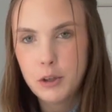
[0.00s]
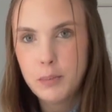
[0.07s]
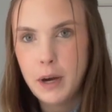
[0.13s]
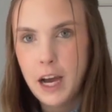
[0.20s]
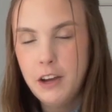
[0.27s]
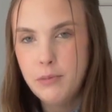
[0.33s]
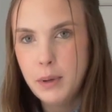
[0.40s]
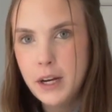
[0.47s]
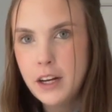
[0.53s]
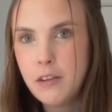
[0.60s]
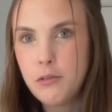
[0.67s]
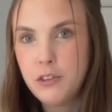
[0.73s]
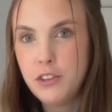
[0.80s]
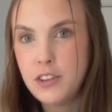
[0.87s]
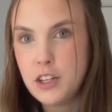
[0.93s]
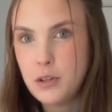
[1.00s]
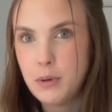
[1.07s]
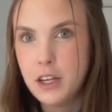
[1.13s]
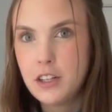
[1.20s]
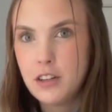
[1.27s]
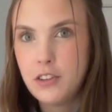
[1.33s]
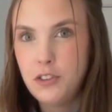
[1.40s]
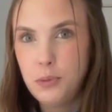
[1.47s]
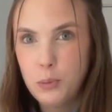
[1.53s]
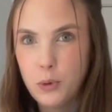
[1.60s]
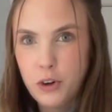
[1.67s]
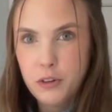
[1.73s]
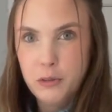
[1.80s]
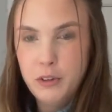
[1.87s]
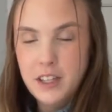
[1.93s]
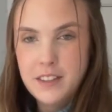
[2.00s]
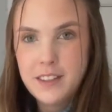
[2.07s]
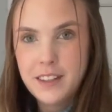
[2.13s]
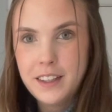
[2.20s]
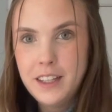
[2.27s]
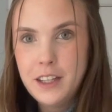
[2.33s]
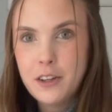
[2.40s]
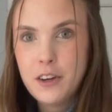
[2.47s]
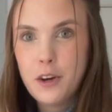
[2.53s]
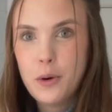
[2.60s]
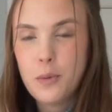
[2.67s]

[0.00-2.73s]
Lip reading: but I've been in situations more recently